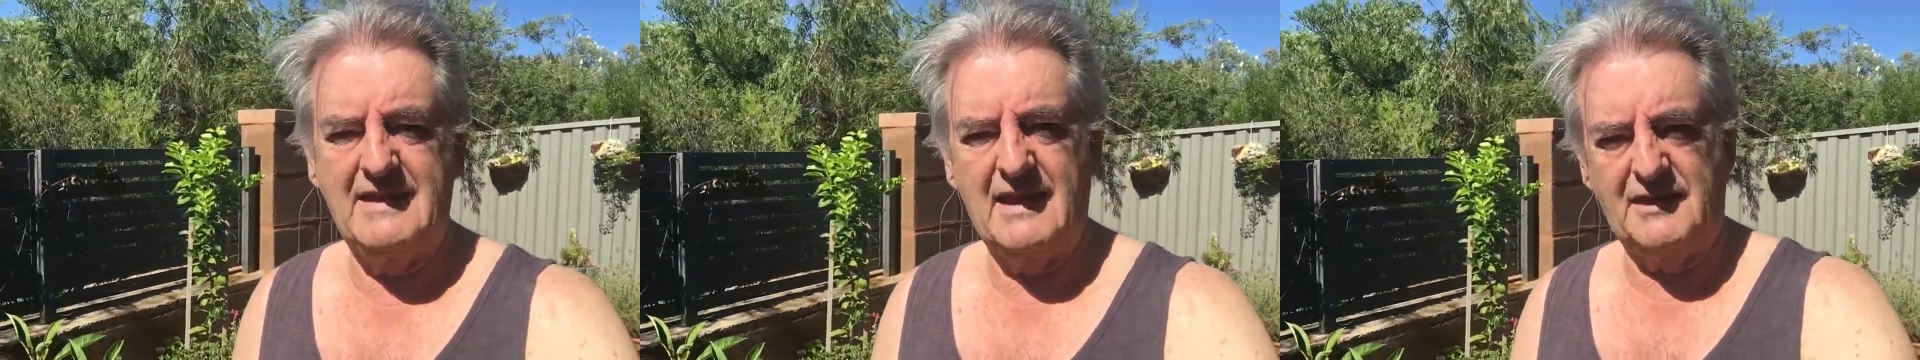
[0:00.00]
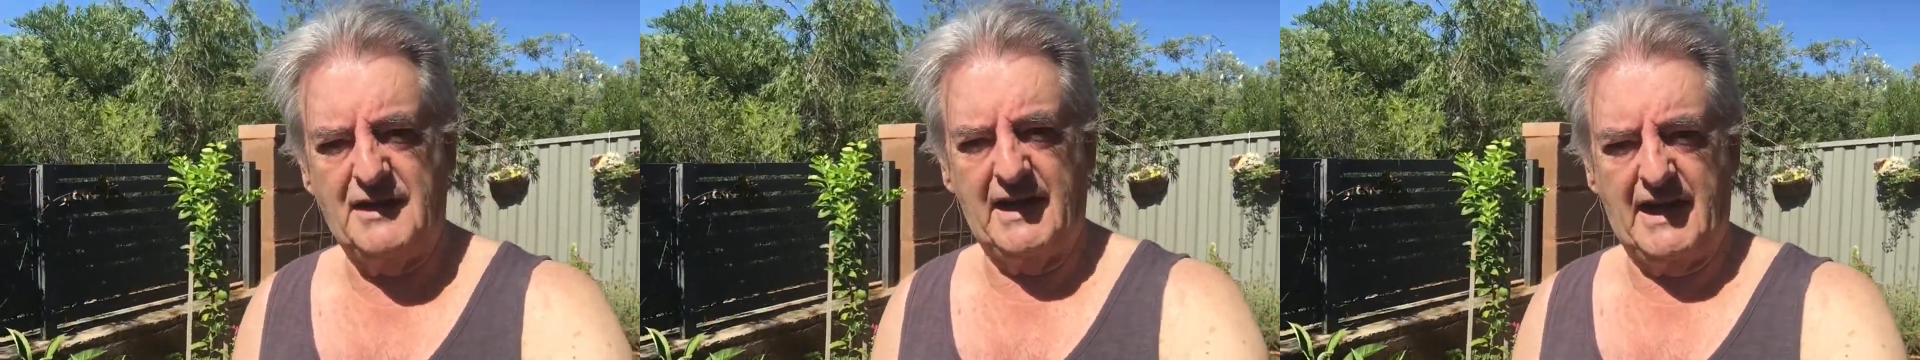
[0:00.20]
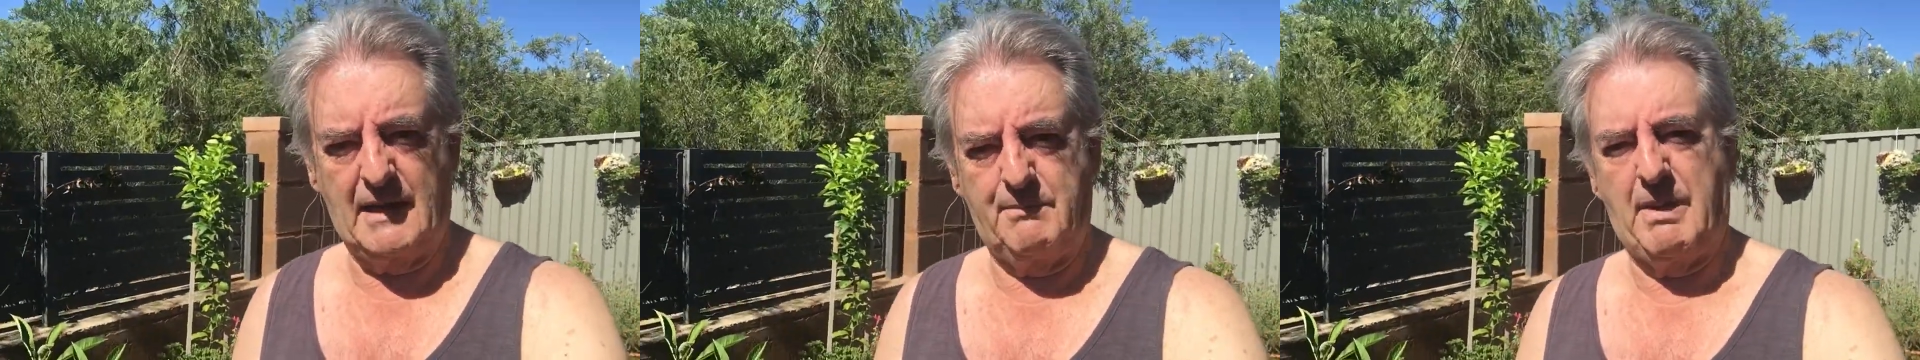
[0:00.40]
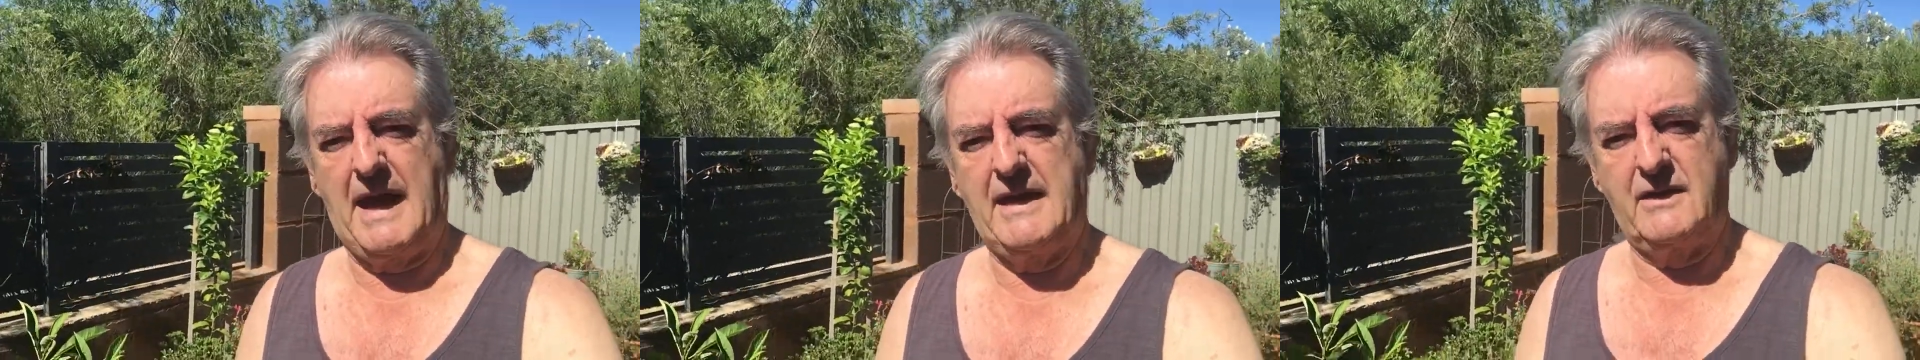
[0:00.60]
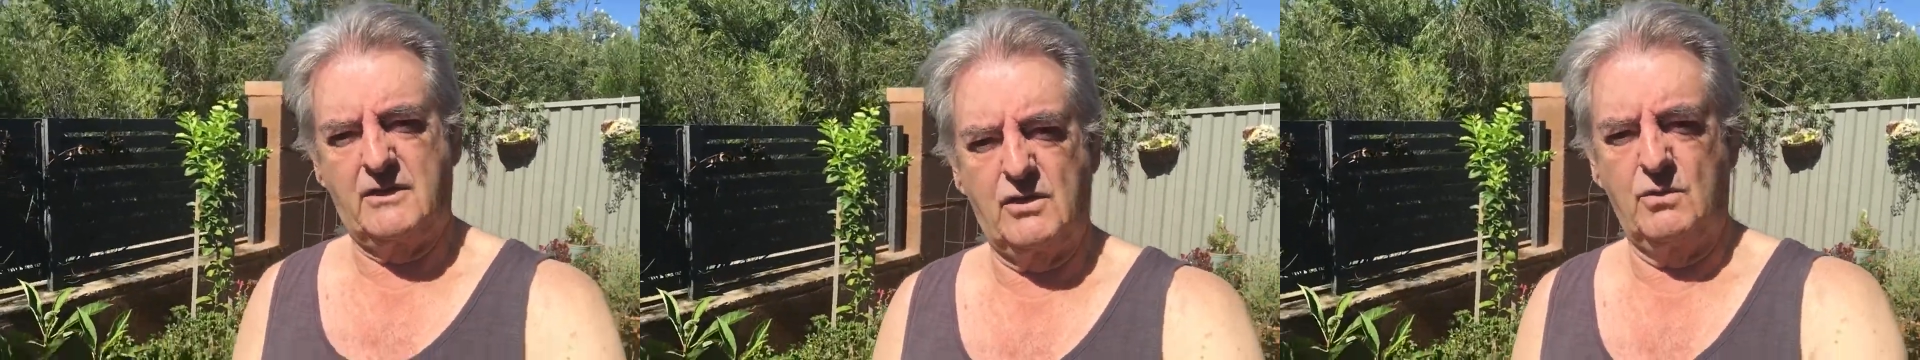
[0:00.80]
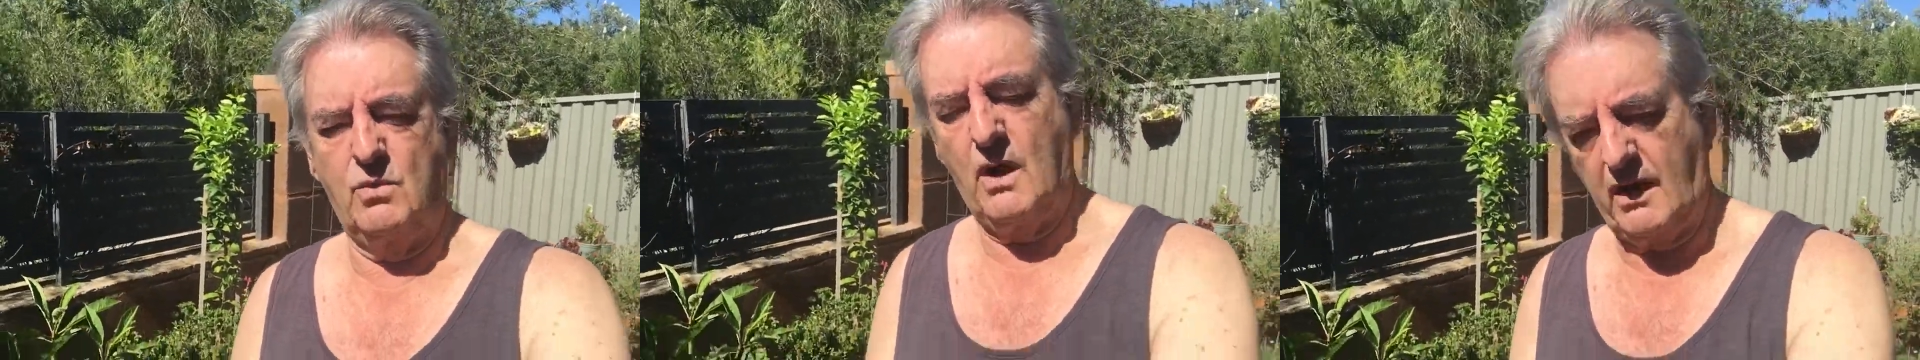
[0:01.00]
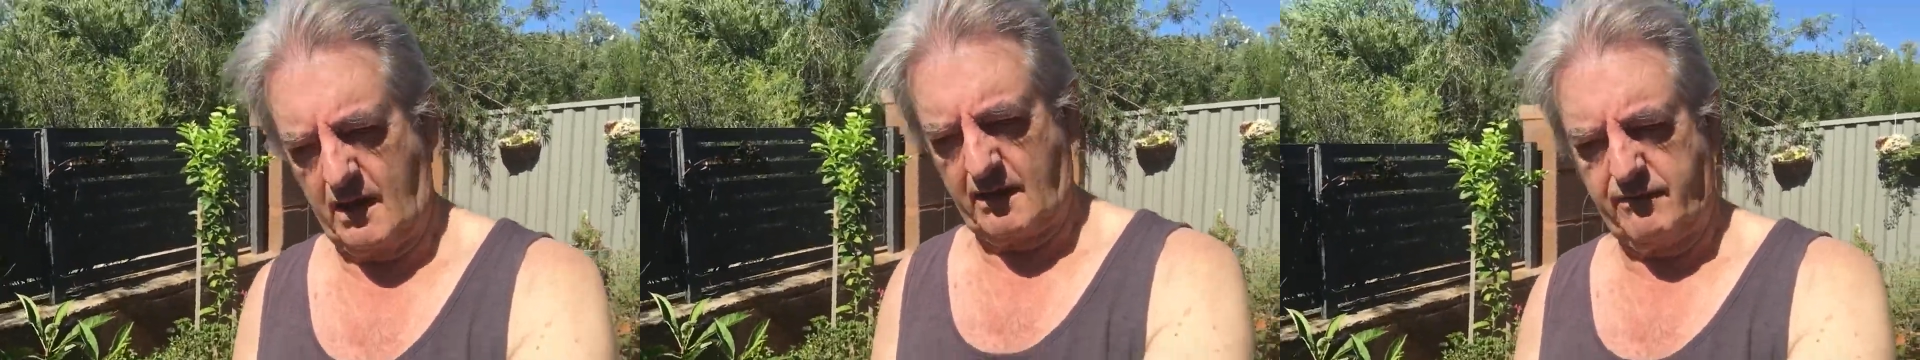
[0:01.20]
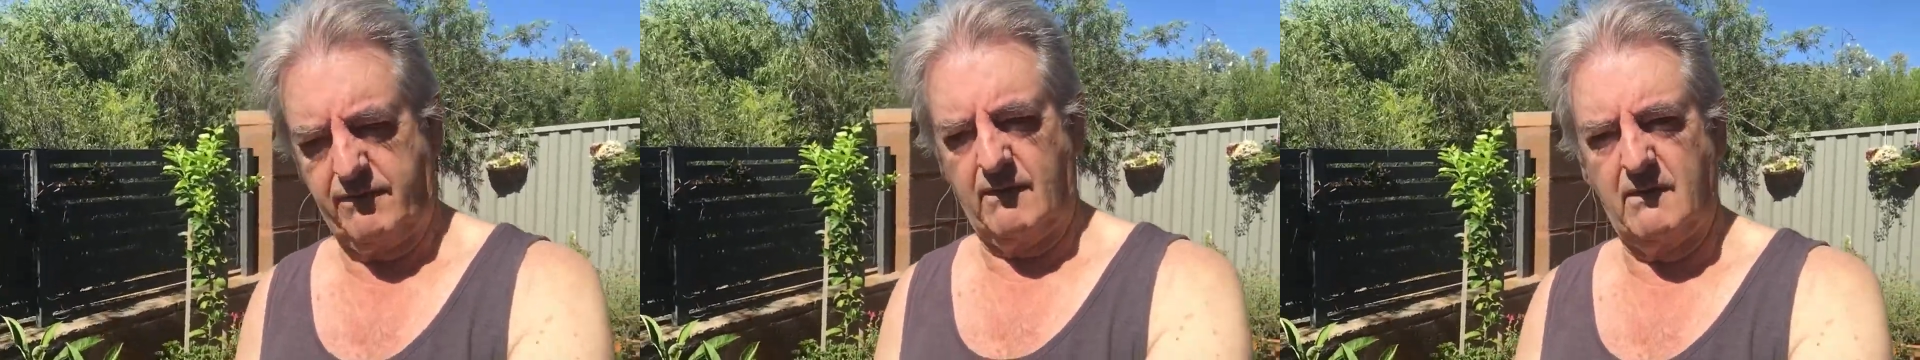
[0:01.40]
that you get paid to
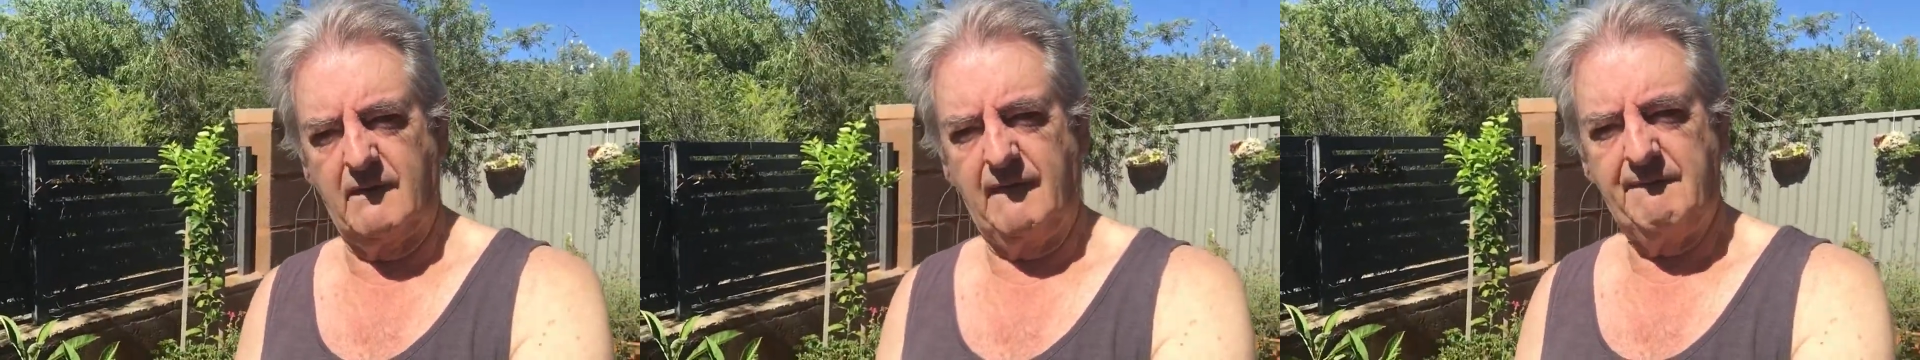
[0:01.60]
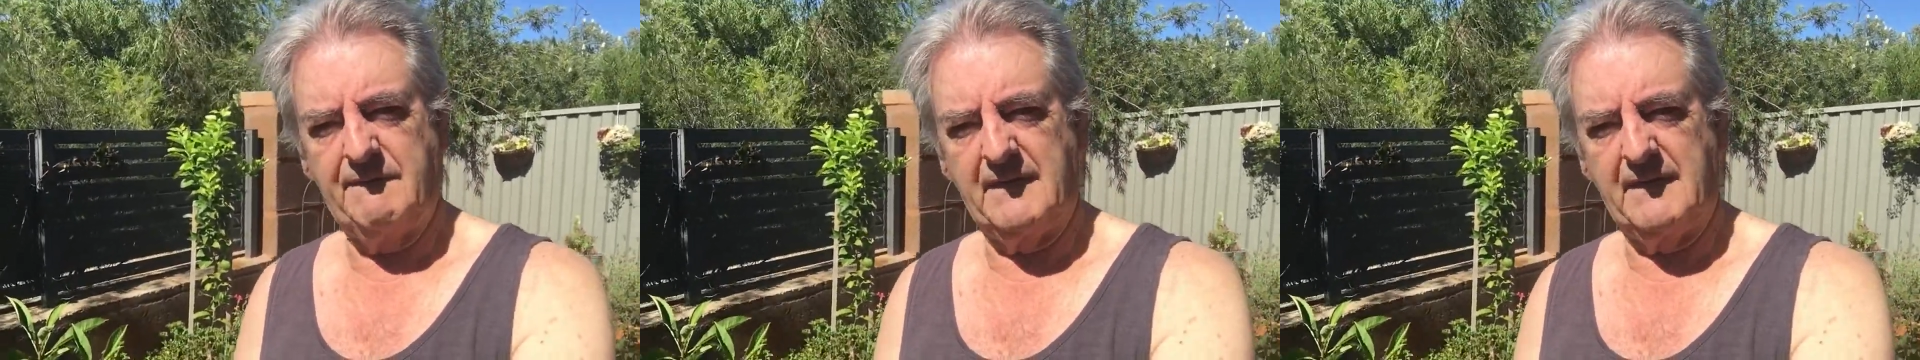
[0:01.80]
work for?